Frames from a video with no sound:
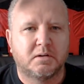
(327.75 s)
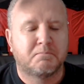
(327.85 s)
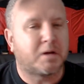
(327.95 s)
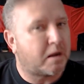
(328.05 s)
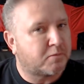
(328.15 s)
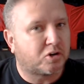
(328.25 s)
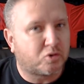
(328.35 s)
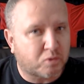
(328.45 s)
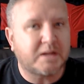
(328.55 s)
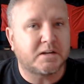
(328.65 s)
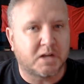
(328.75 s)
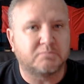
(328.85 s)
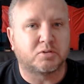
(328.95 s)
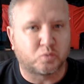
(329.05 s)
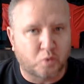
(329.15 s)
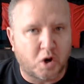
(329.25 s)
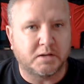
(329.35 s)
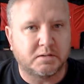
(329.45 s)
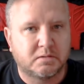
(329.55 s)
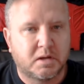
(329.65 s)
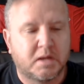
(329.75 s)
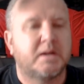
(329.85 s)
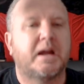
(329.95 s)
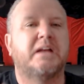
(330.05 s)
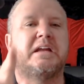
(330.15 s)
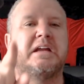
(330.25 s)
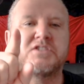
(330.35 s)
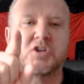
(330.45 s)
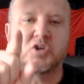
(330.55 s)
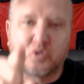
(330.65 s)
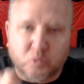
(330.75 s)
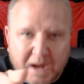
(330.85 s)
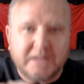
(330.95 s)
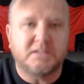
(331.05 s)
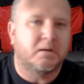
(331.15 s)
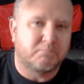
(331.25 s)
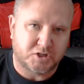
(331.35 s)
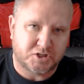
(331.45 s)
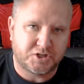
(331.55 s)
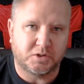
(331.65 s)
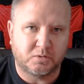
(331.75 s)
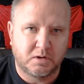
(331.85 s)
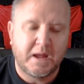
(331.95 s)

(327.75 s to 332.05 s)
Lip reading: but I'm a great number 1, and he's a great number 2.